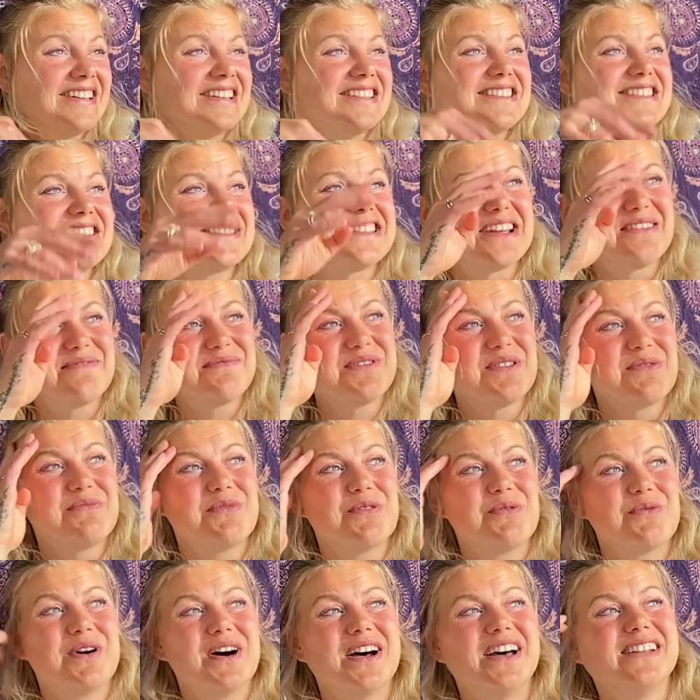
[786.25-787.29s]
step number
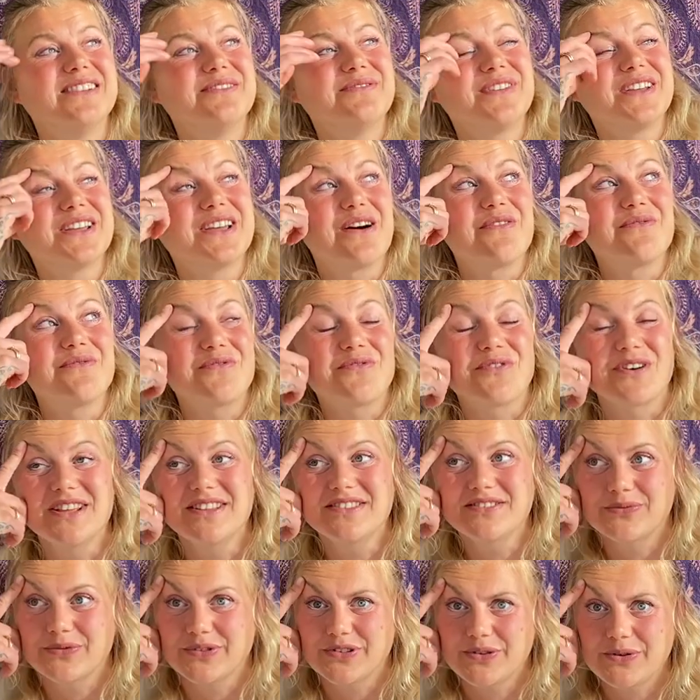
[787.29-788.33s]
one, become
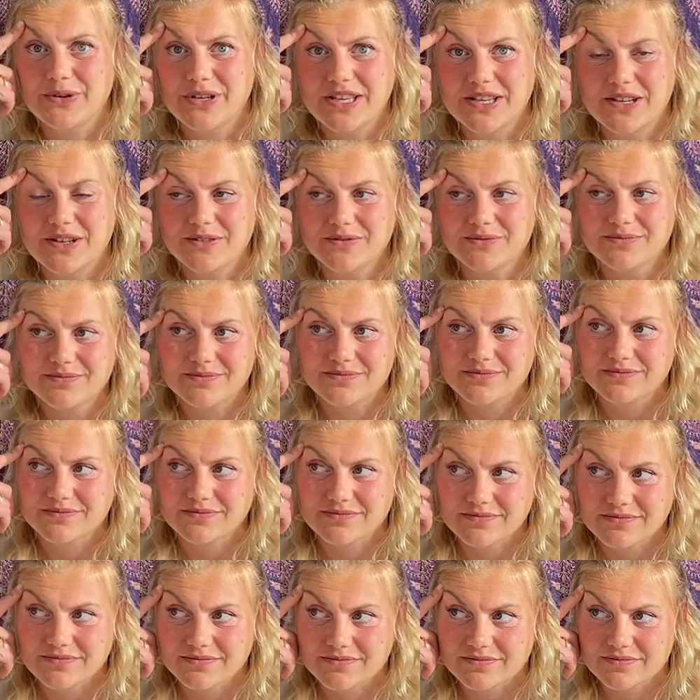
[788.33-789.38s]
friends with your ego.
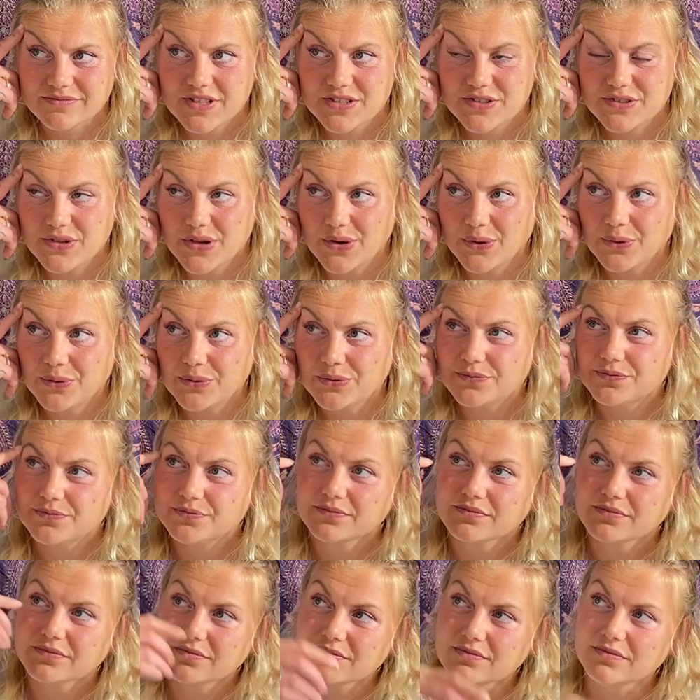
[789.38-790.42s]
So,
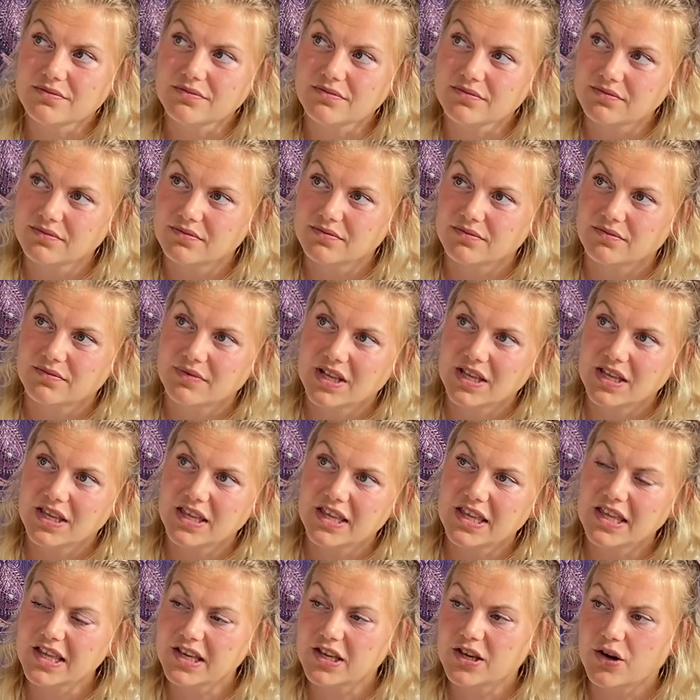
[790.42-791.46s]

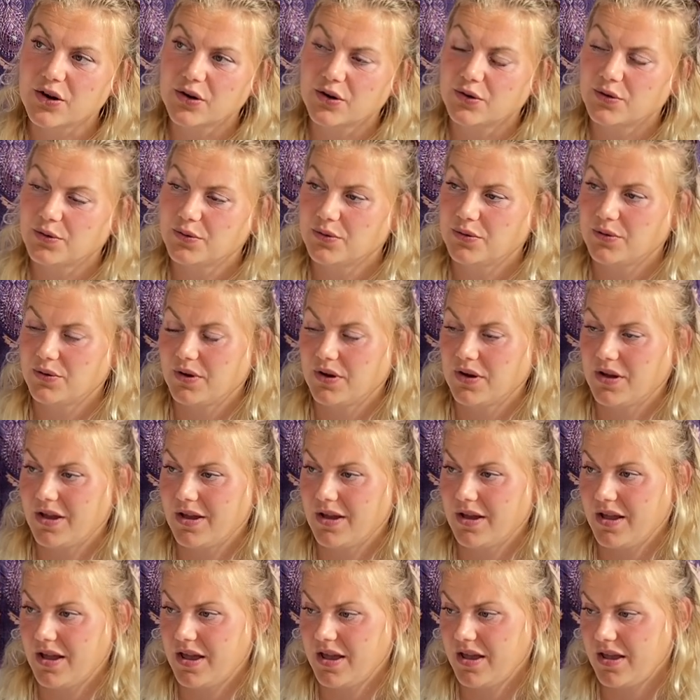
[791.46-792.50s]
ego
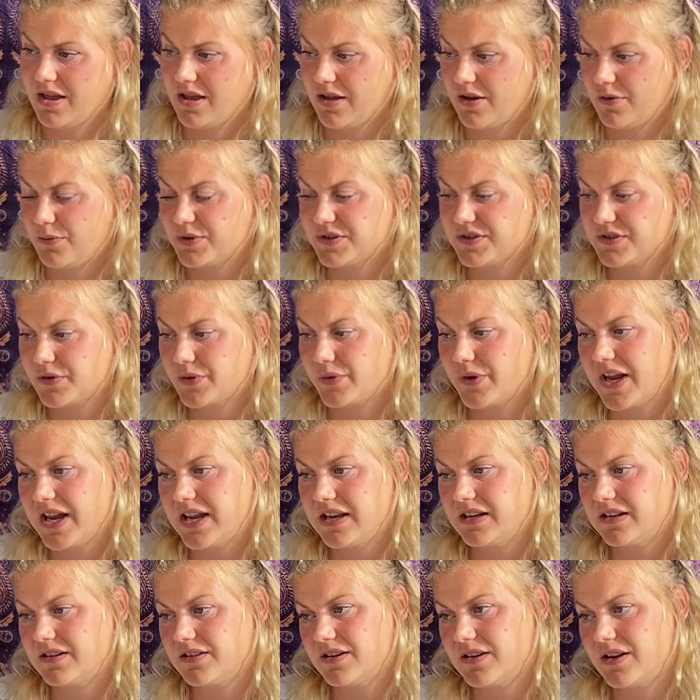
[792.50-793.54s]
was
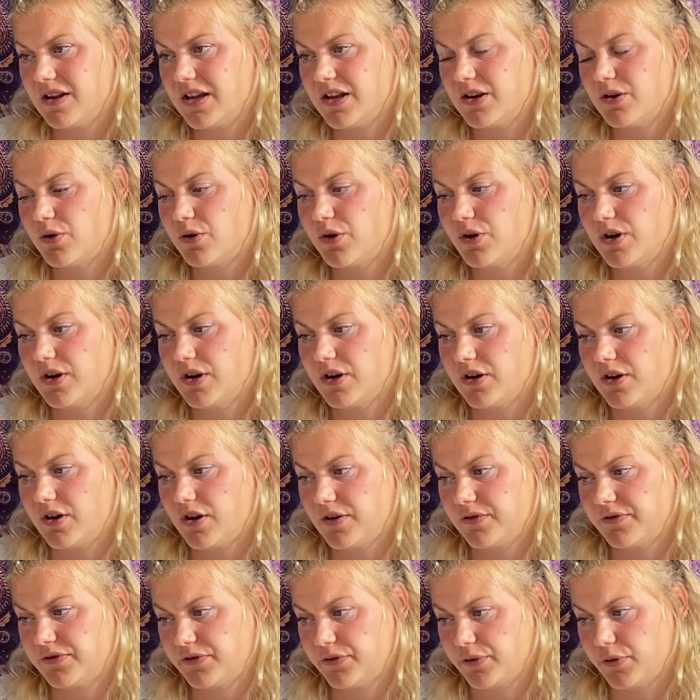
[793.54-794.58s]
created in order
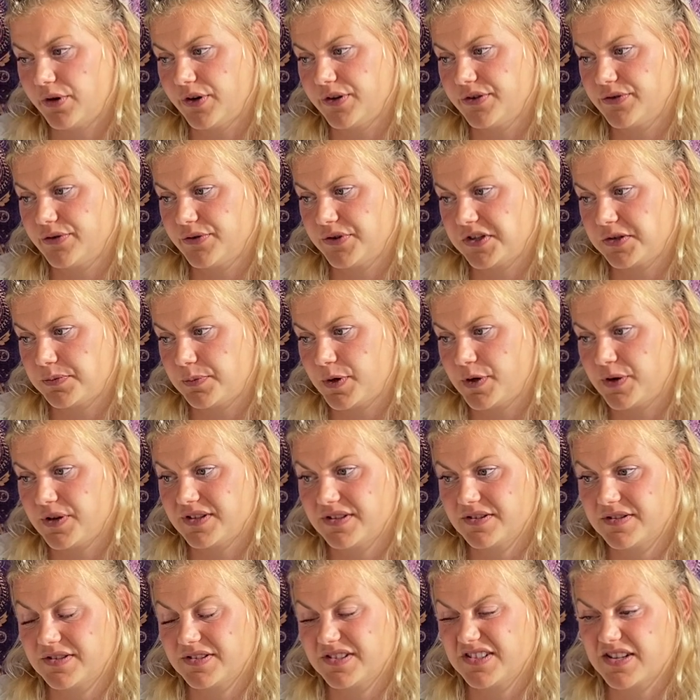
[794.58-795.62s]
of source to
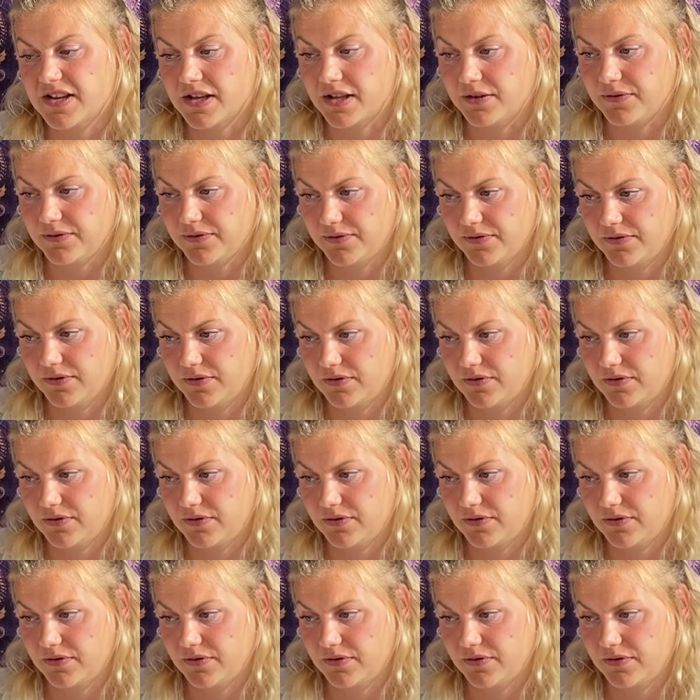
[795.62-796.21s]
experience self.